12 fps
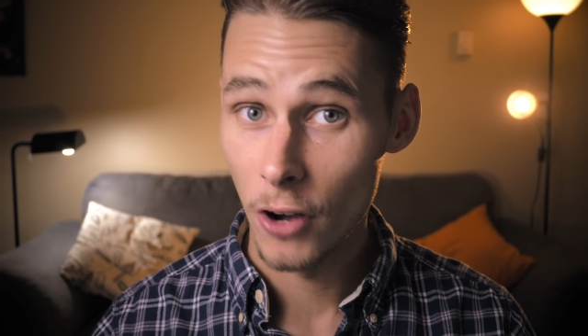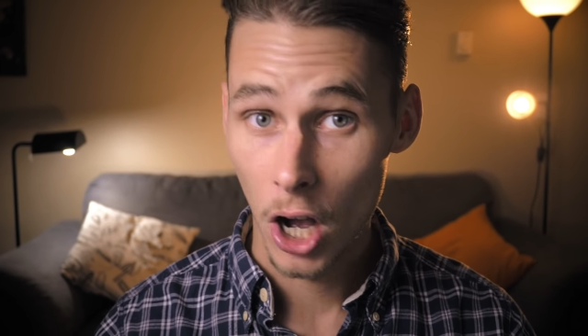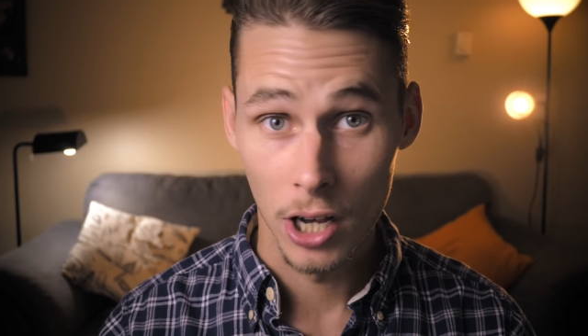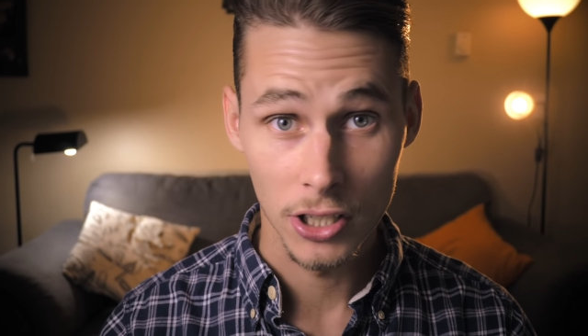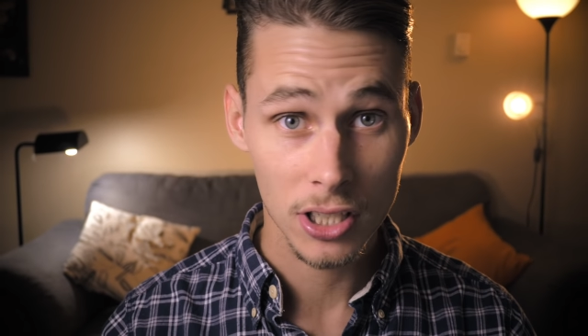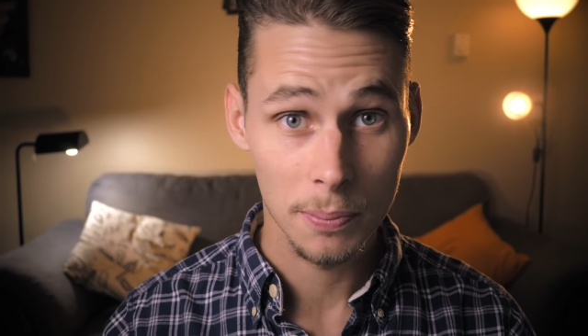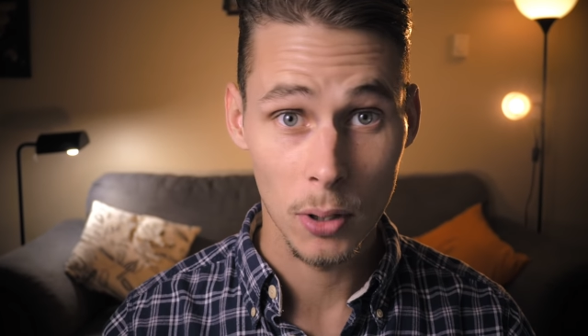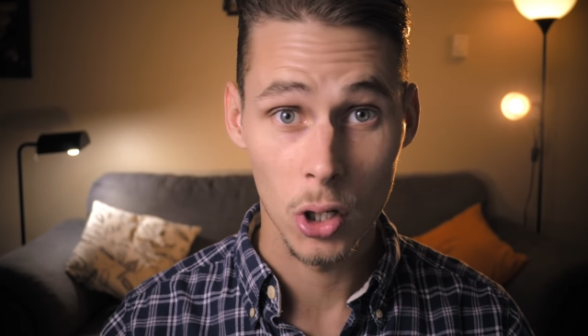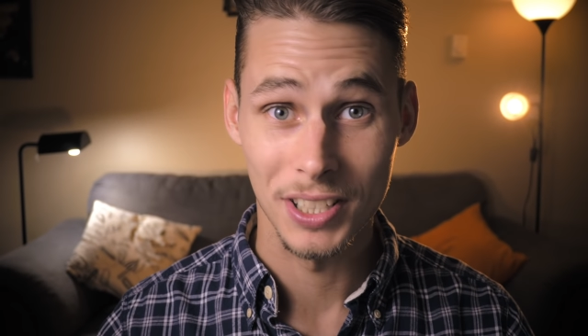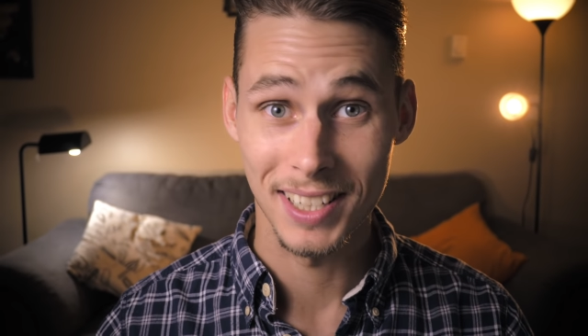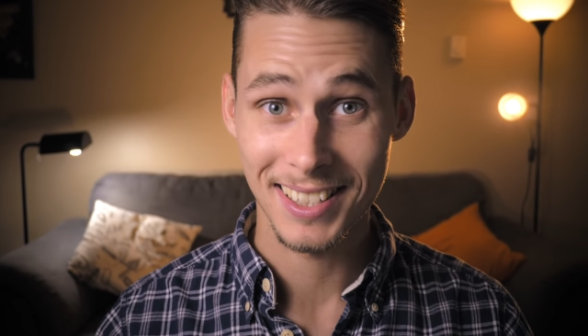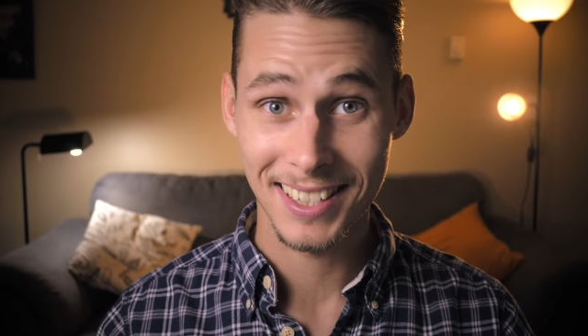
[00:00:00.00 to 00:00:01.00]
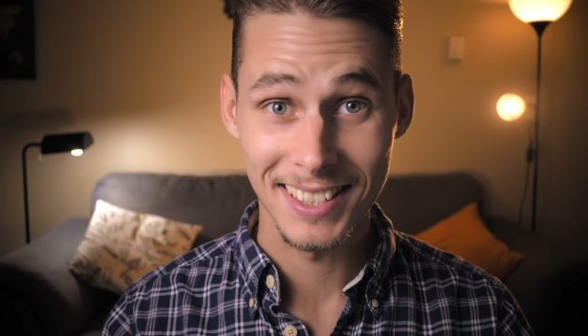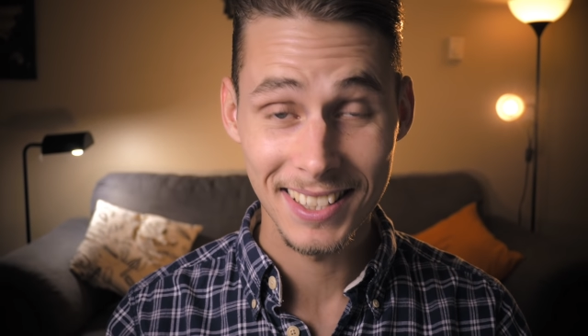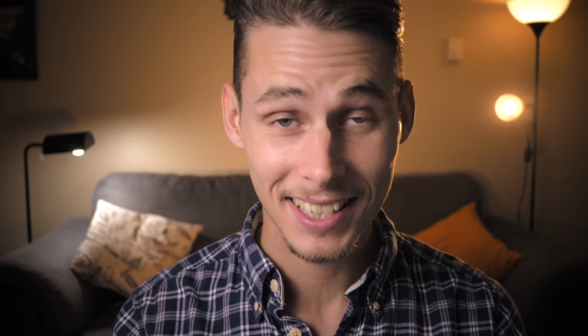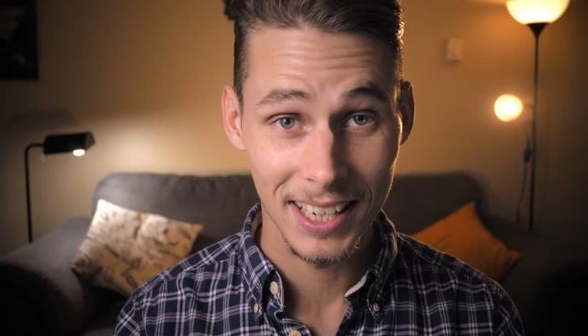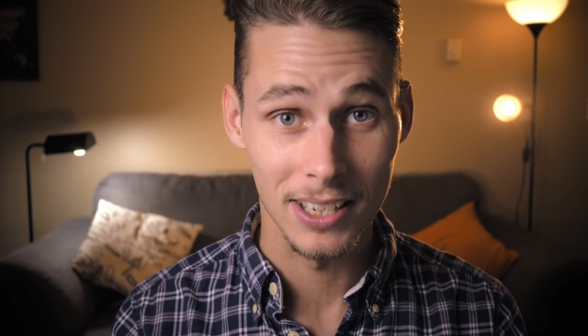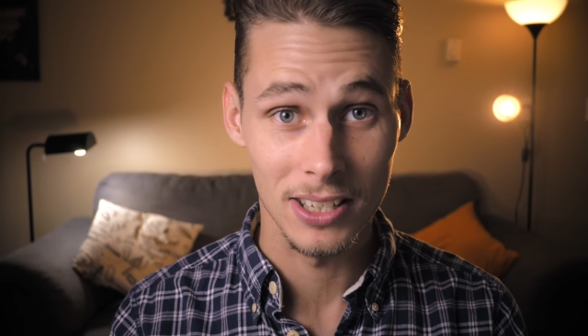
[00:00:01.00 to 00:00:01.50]
first because it's
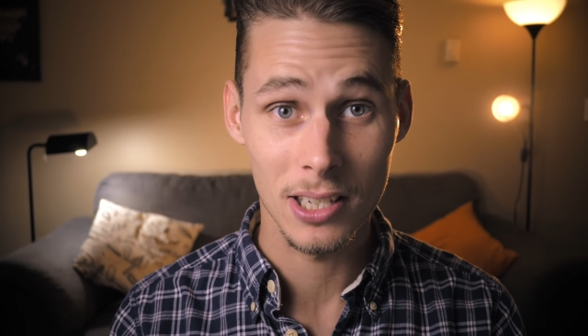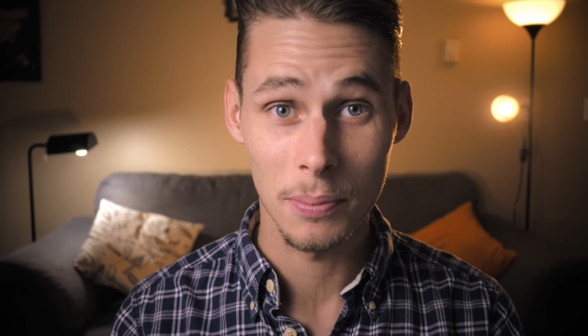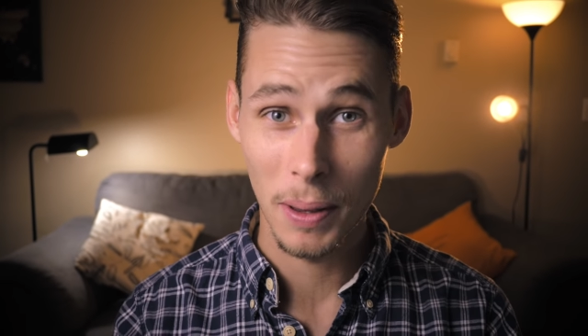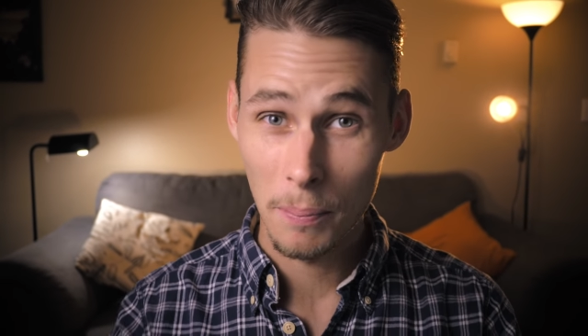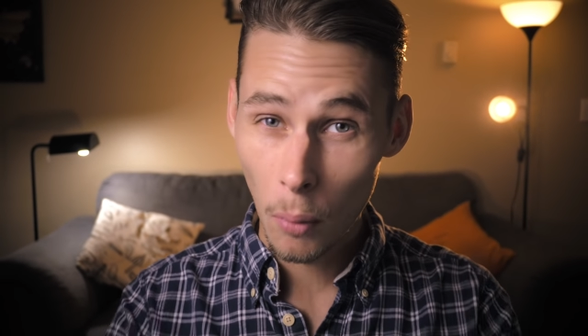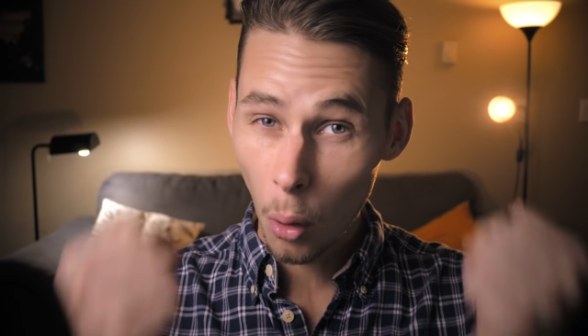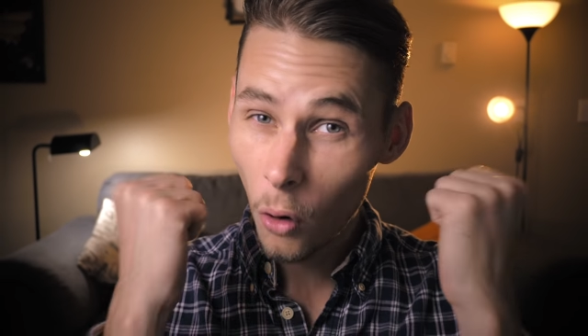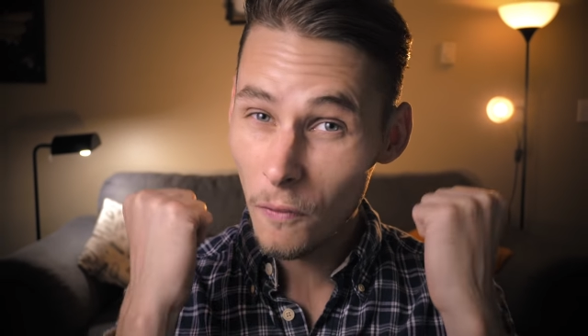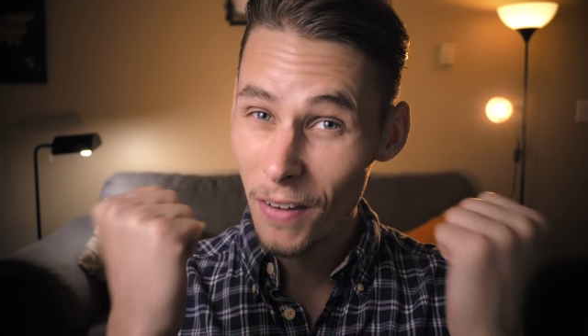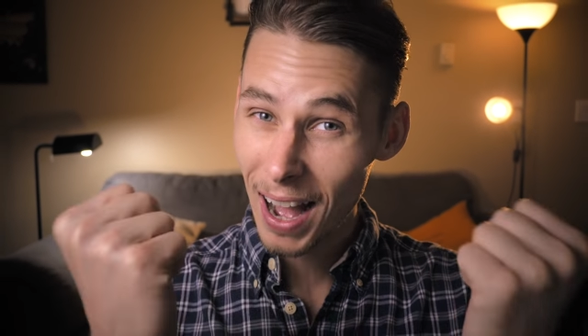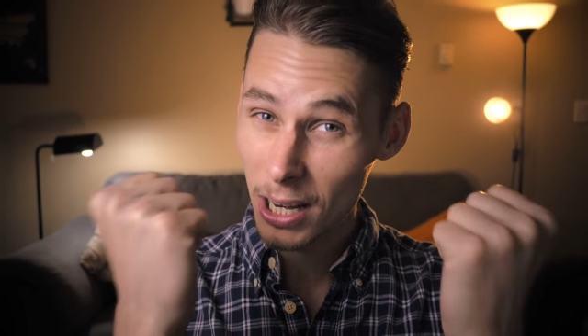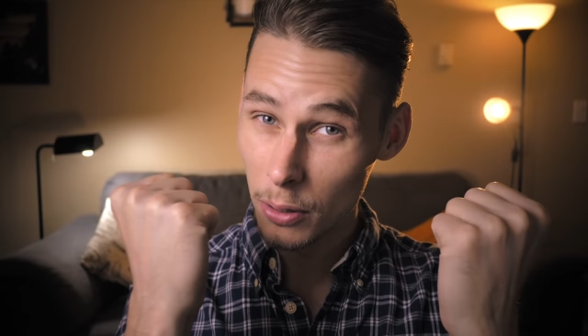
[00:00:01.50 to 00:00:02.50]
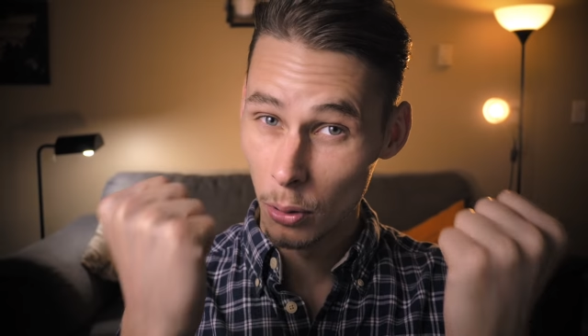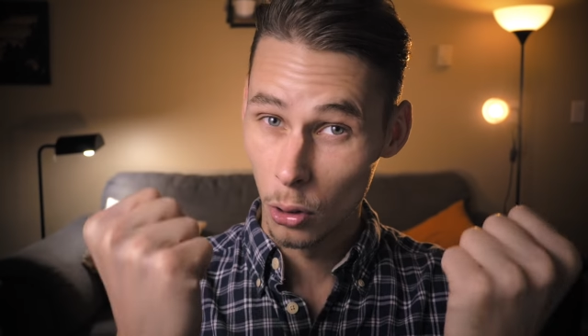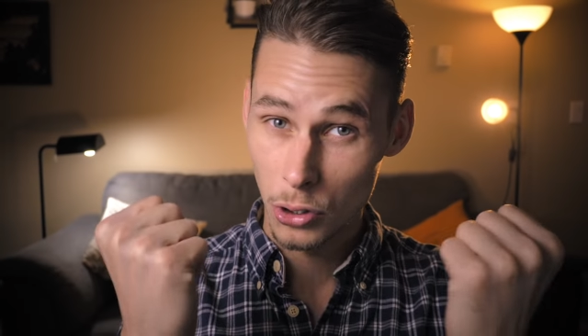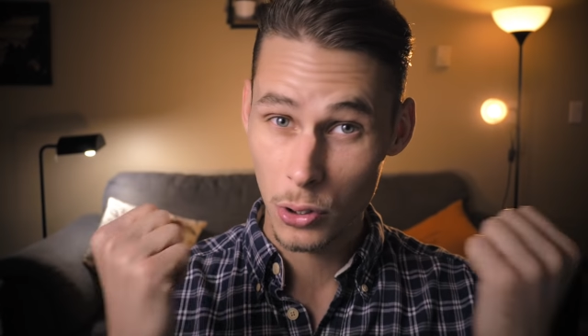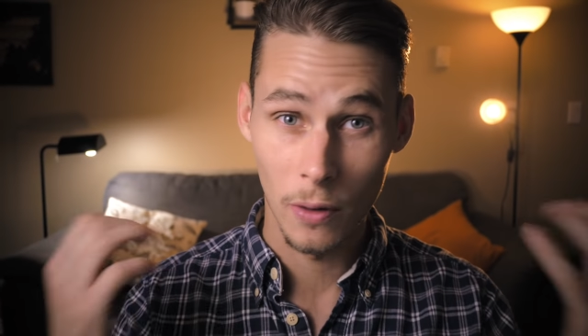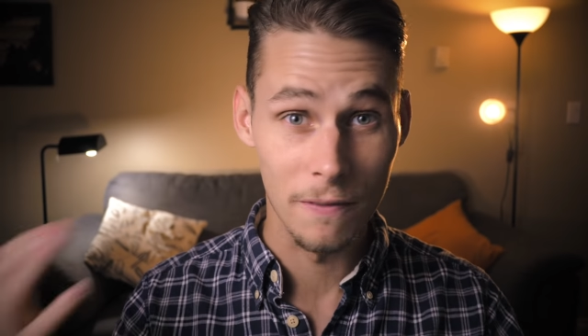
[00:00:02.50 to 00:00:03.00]
considered to be more
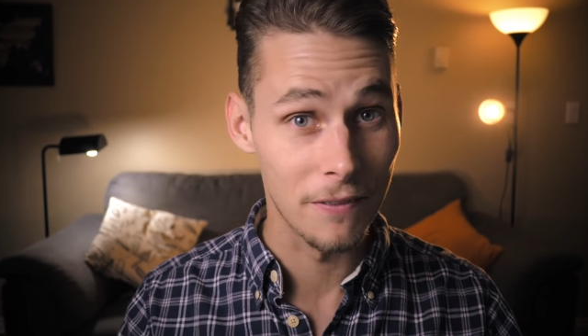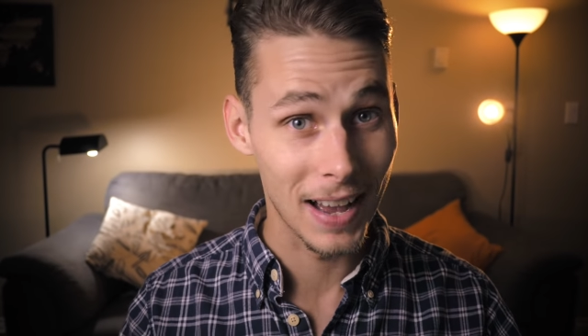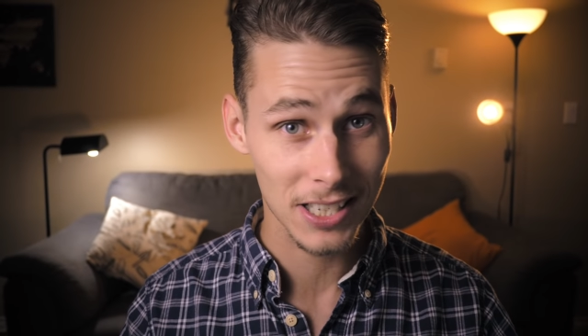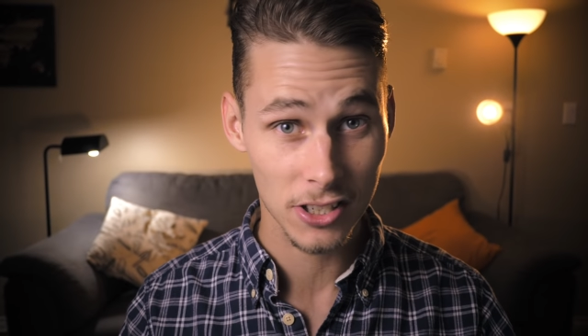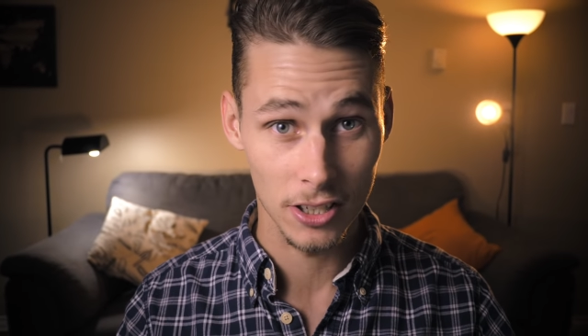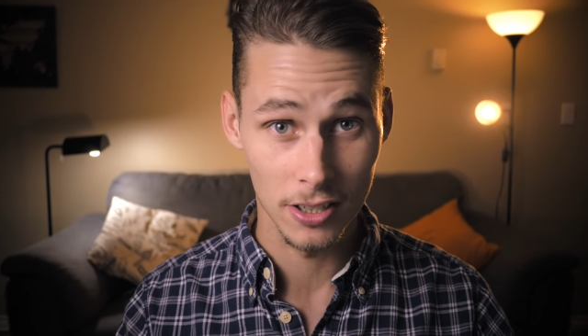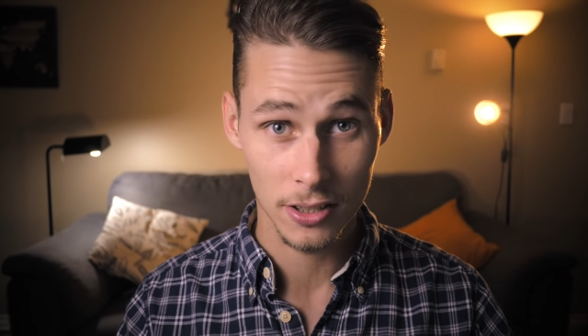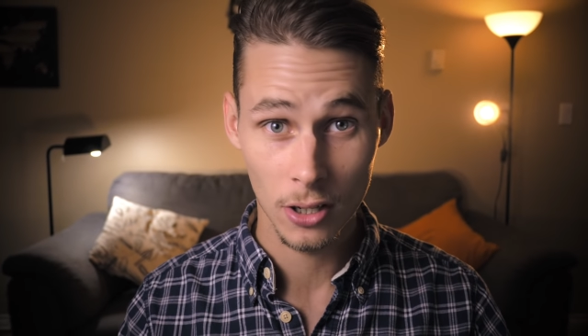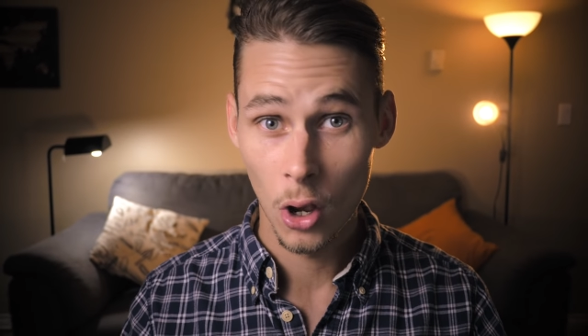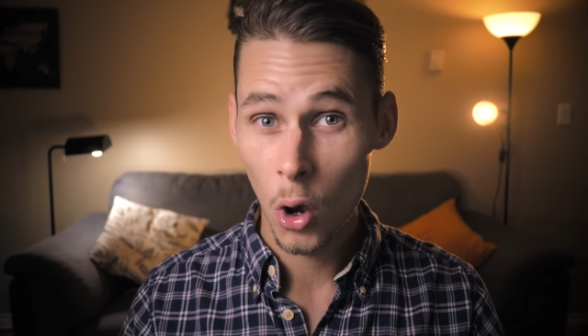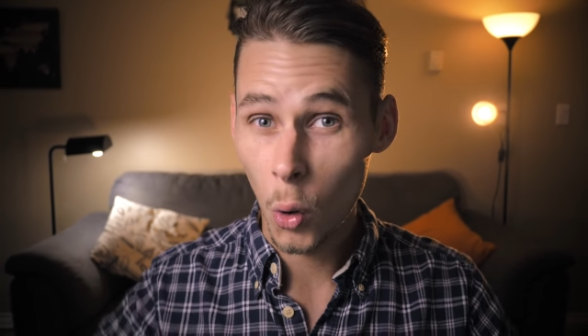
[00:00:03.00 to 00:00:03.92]
valuable to investors